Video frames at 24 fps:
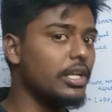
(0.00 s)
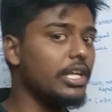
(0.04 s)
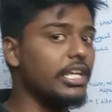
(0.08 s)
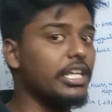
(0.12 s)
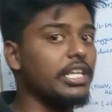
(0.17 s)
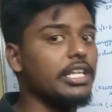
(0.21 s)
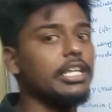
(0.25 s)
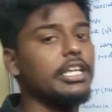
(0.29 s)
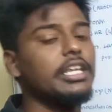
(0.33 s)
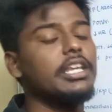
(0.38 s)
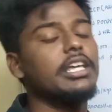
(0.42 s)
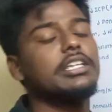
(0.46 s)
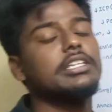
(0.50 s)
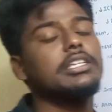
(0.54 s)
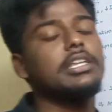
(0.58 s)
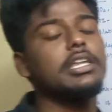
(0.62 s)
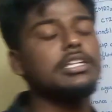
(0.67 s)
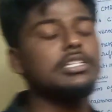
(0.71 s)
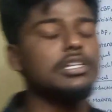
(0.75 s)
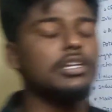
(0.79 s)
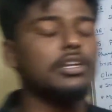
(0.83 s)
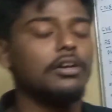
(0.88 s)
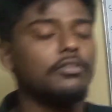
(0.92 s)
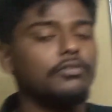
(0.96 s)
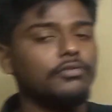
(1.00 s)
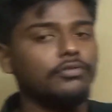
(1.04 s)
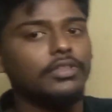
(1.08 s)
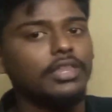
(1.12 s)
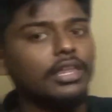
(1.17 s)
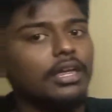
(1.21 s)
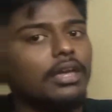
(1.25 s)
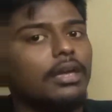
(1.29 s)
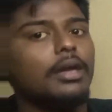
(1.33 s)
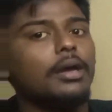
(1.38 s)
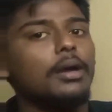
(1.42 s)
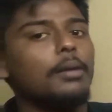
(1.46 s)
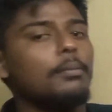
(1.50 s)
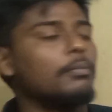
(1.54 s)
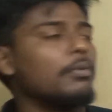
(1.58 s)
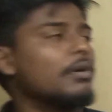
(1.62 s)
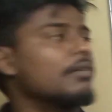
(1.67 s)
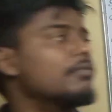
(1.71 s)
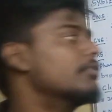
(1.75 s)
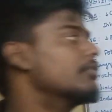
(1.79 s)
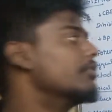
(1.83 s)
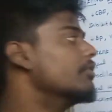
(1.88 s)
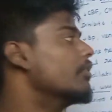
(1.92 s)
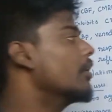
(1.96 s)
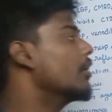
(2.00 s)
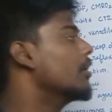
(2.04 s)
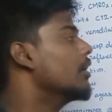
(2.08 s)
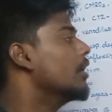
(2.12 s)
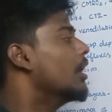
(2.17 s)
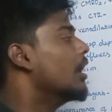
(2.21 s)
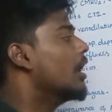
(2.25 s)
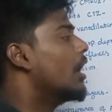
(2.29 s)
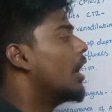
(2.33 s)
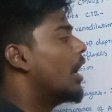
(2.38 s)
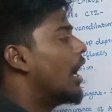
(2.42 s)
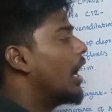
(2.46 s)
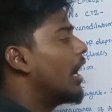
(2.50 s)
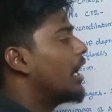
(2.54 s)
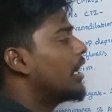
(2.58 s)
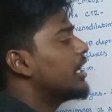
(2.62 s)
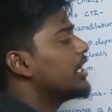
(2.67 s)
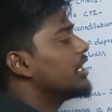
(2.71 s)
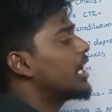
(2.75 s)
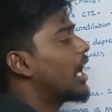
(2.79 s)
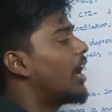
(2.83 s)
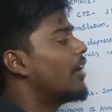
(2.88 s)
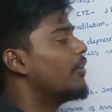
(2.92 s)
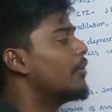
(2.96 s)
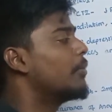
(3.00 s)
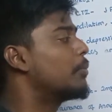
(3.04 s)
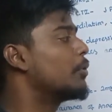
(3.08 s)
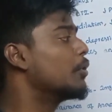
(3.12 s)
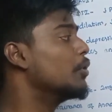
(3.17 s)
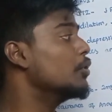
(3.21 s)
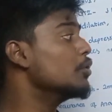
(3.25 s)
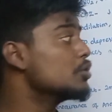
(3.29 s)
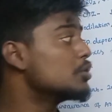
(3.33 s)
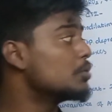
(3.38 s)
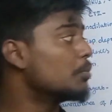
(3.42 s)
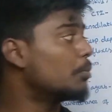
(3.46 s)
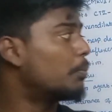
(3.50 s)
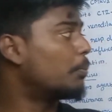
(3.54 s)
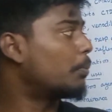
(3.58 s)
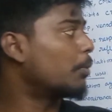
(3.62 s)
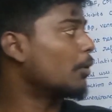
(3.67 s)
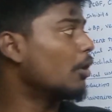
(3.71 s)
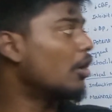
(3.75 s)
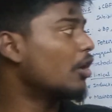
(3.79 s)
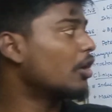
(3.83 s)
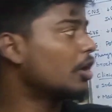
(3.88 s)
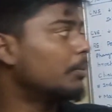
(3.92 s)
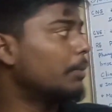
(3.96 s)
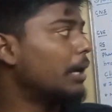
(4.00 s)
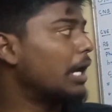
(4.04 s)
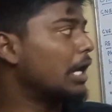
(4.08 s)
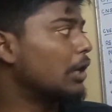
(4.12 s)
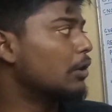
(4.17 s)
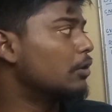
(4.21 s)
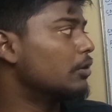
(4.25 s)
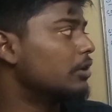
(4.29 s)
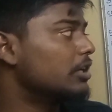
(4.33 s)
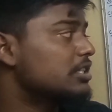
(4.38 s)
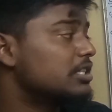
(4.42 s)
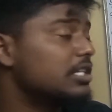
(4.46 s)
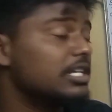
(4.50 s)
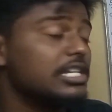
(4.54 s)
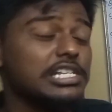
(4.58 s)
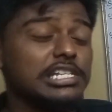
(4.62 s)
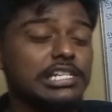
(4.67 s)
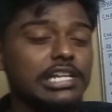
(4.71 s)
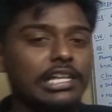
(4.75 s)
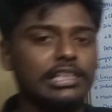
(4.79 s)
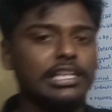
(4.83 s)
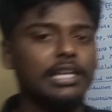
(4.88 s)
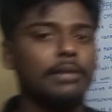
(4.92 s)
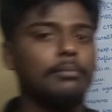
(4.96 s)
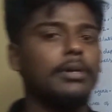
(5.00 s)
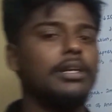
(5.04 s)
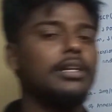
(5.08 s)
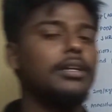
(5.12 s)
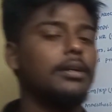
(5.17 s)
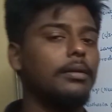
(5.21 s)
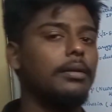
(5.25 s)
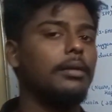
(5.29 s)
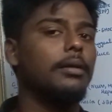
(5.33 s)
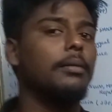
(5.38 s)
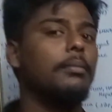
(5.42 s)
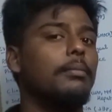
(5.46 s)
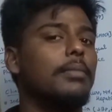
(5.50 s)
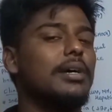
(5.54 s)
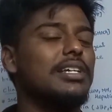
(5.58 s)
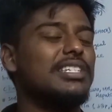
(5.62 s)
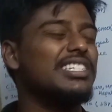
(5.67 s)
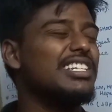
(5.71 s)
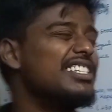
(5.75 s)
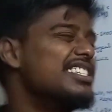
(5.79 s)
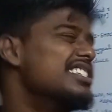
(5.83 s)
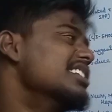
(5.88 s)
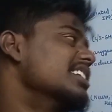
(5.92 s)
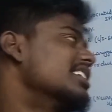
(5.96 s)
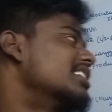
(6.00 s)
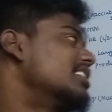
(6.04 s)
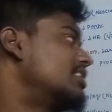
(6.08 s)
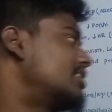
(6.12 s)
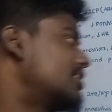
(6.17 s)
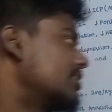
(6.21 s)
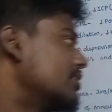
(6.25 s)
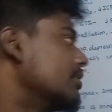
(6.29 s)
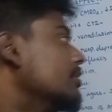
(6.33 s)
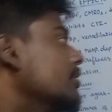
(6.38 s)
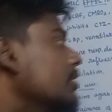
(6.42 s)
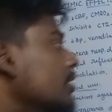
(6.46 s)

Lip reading: the induction agent of the propofol, and it have a producing prolonged myoclonus is nothing but muscle jerks.